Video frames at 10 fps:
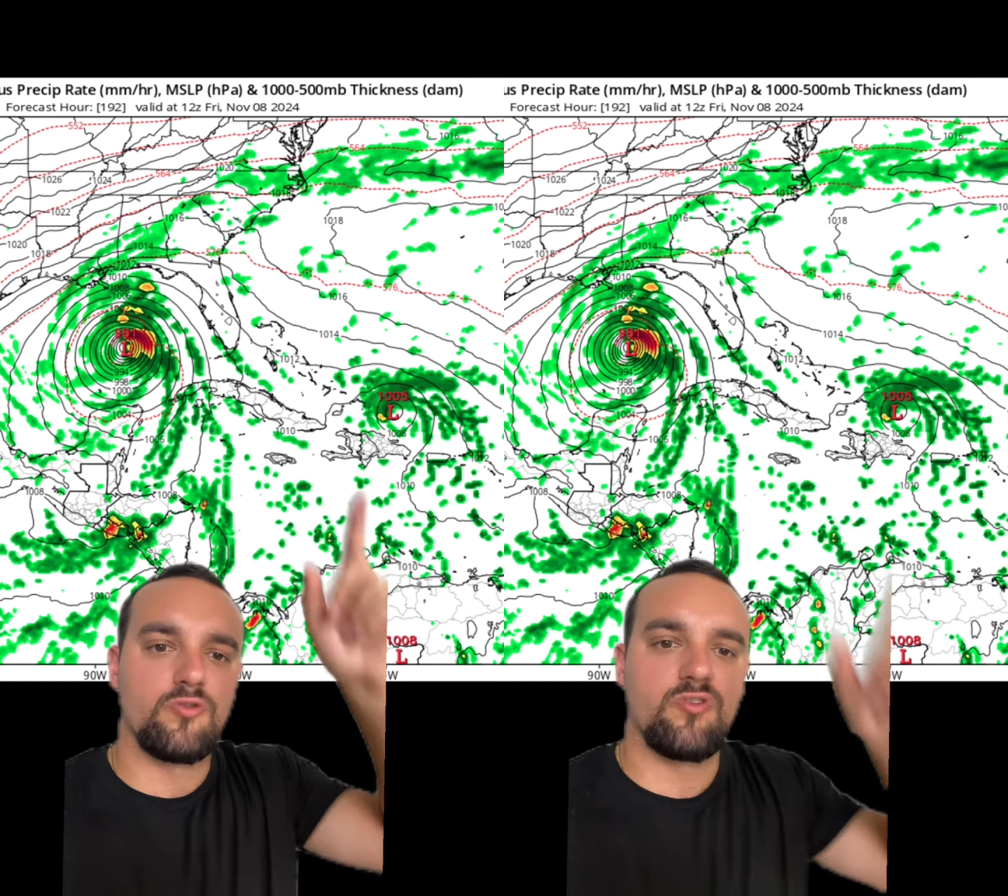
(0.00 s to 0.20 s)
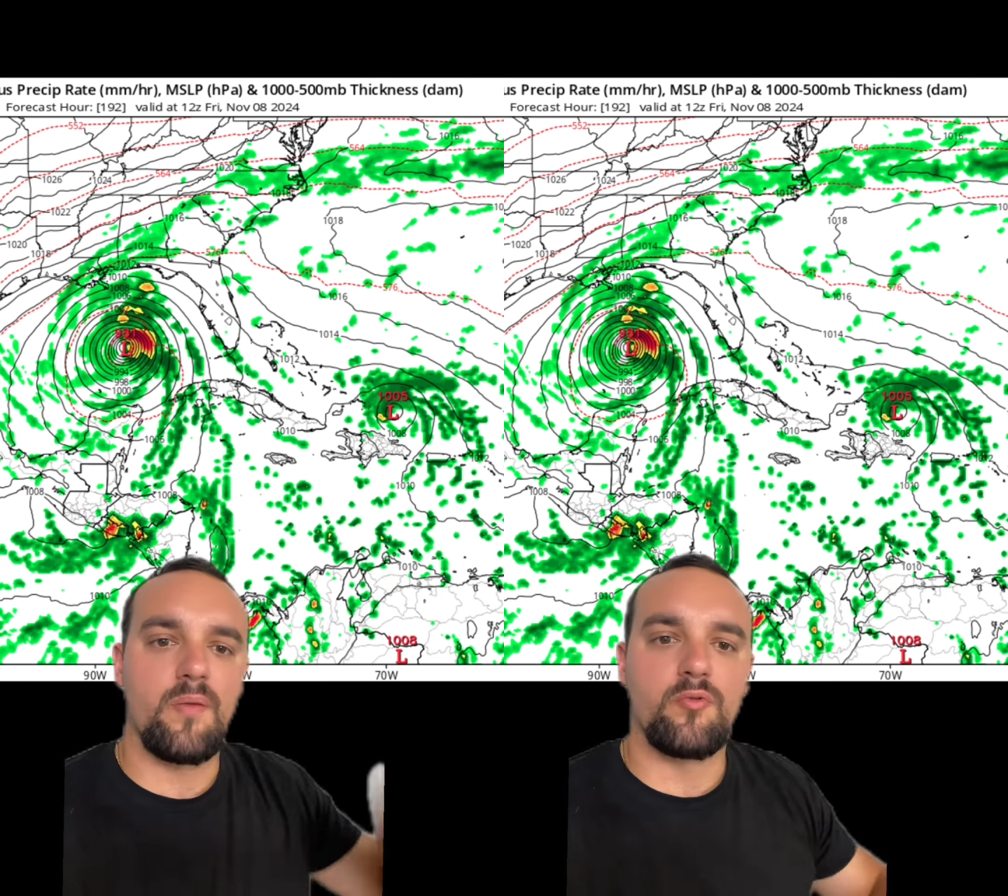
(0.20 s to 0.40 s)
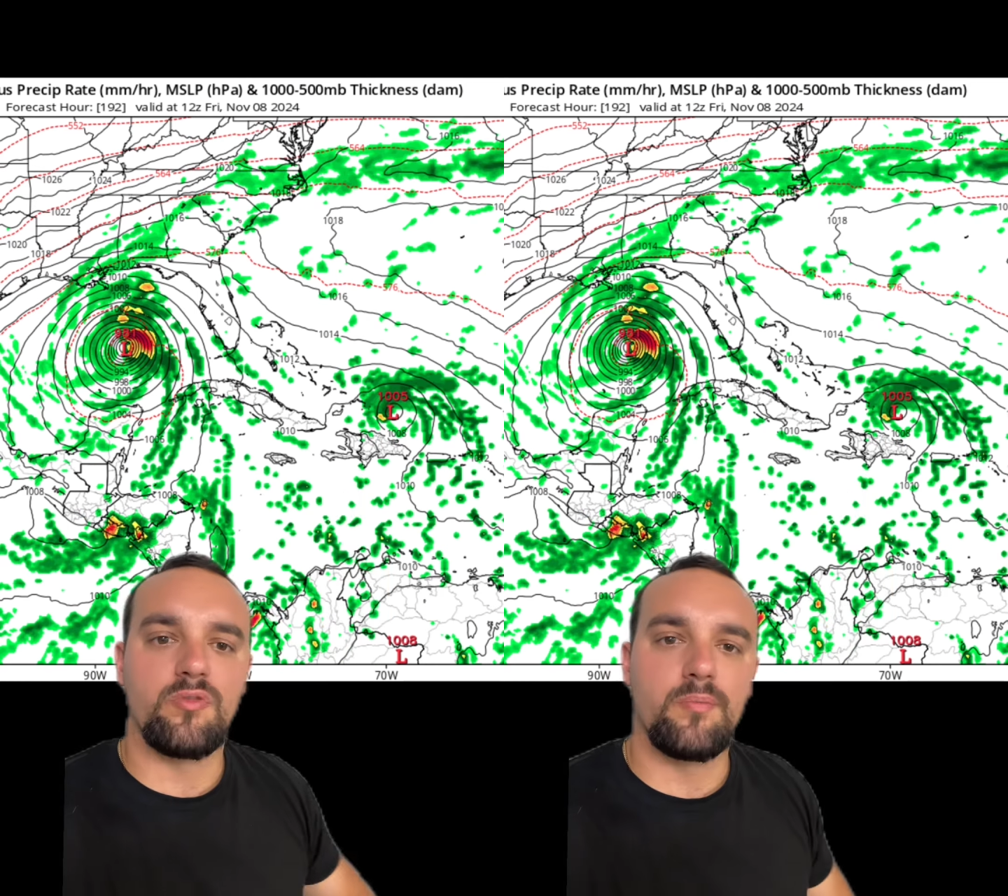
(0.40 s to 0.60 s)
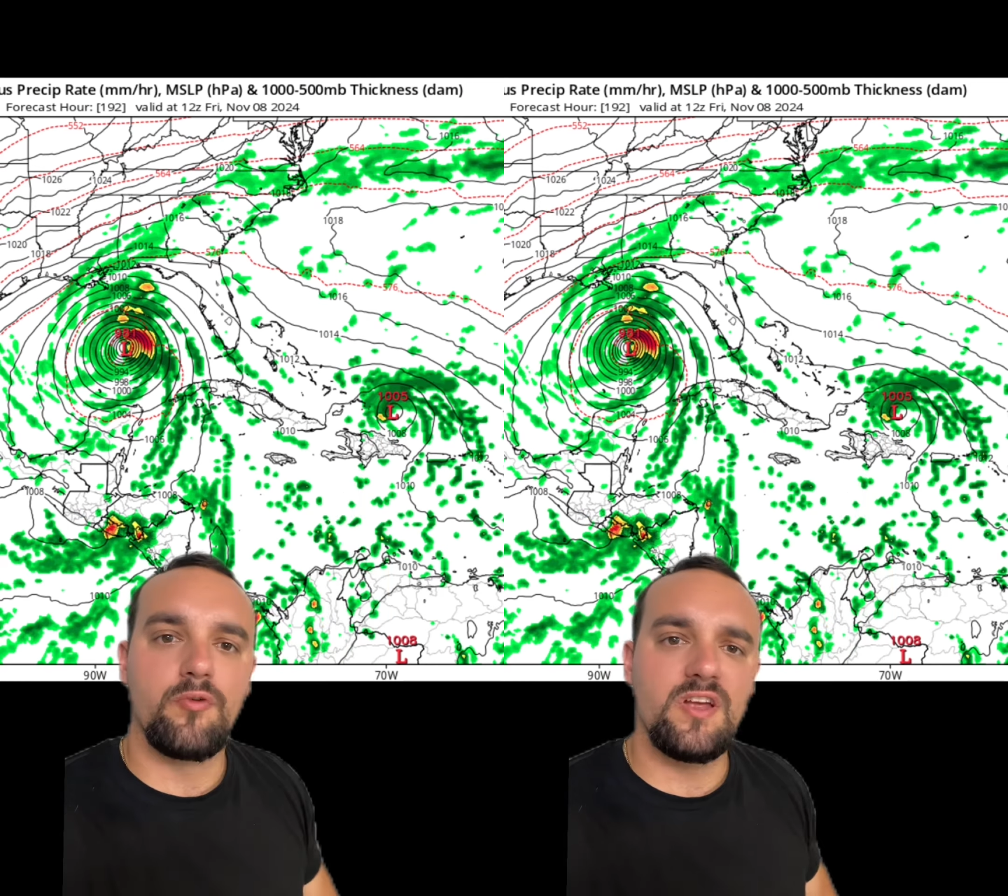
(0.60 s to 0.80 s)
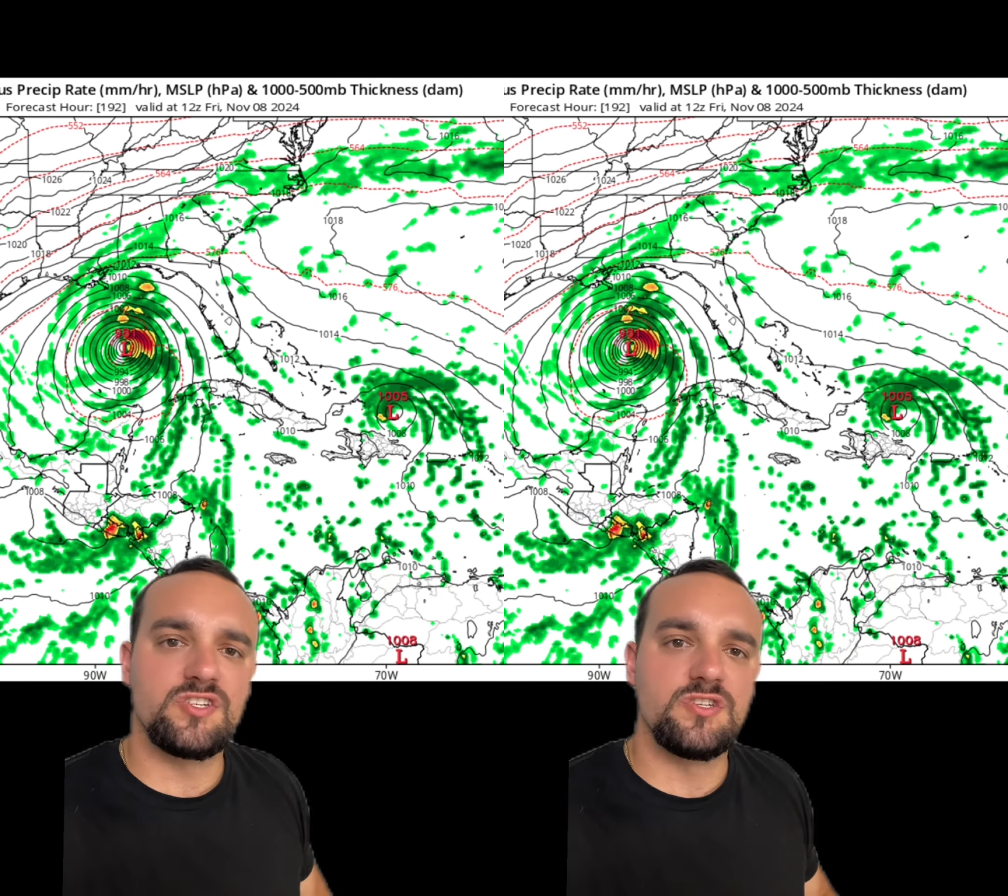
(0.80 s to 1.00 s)
or tropical
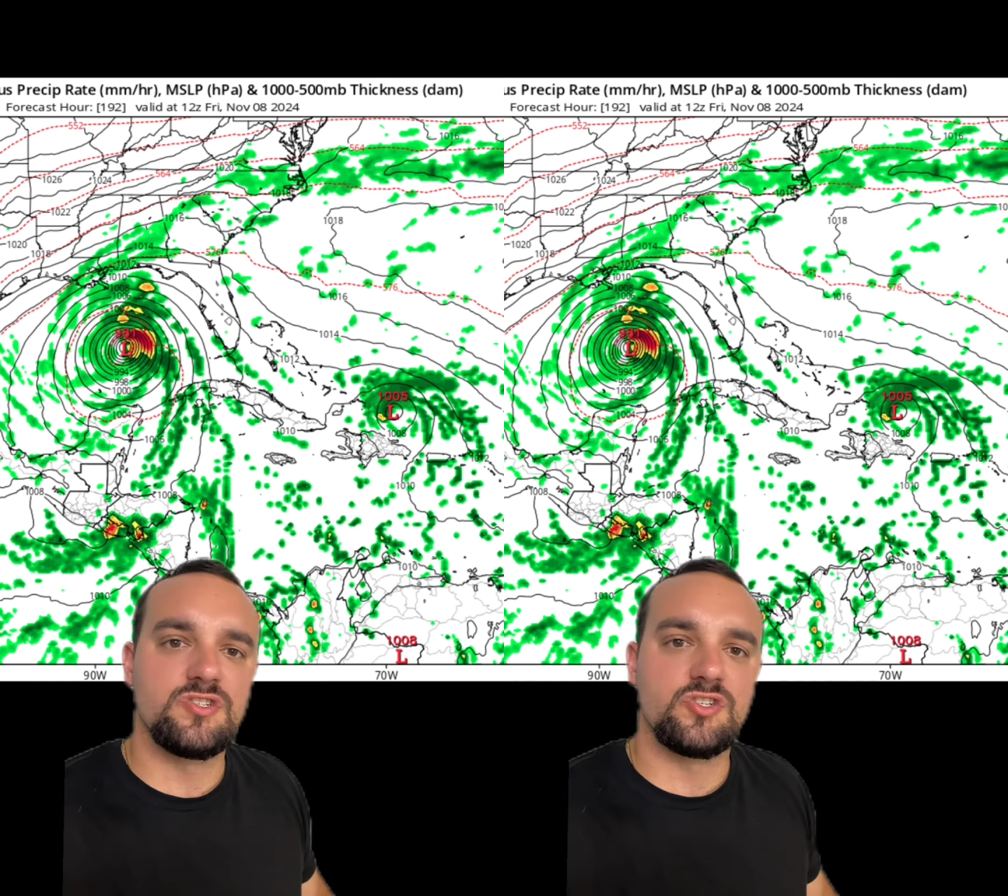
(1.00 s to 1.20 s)
depression